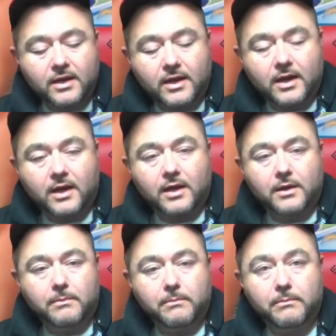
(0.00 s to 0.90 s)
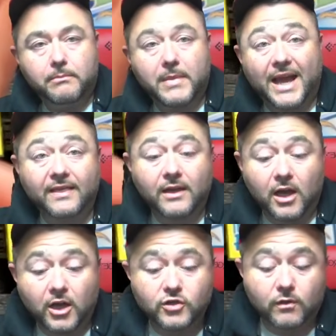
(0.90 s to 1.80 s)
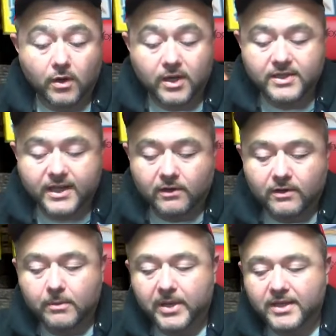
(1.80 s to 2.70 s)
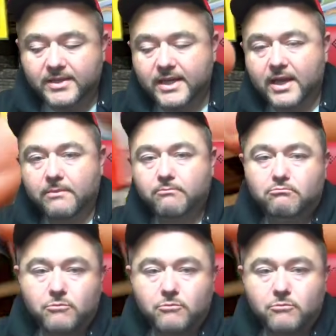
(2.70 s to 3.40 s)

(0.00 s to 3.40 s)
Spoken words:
at the 100 rookies that are in the base set,